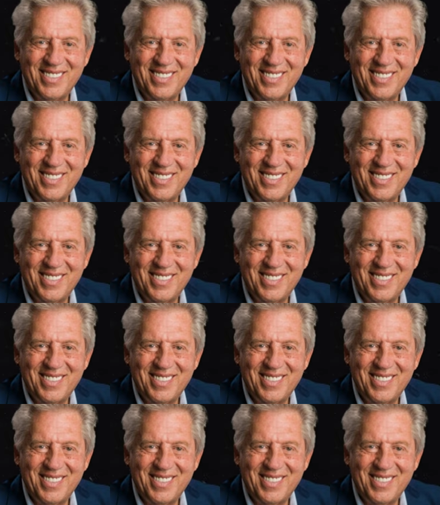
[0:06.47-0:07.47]

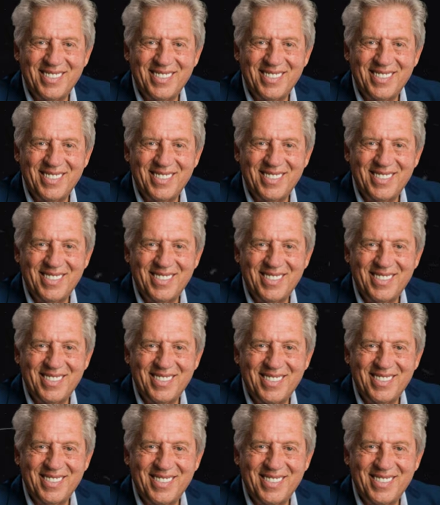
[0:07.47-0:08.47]

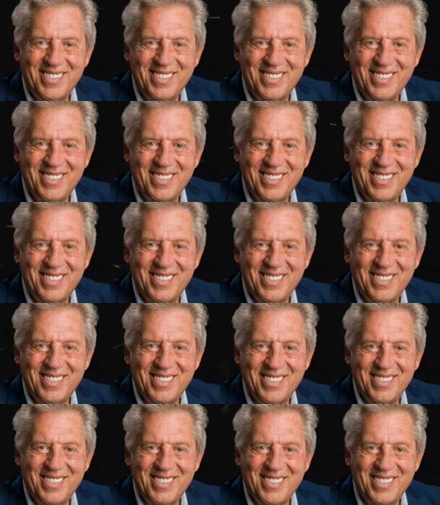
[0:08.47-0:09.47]

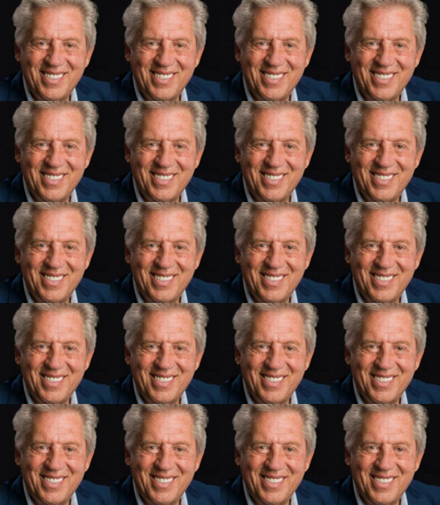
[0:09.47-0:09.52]
(silence)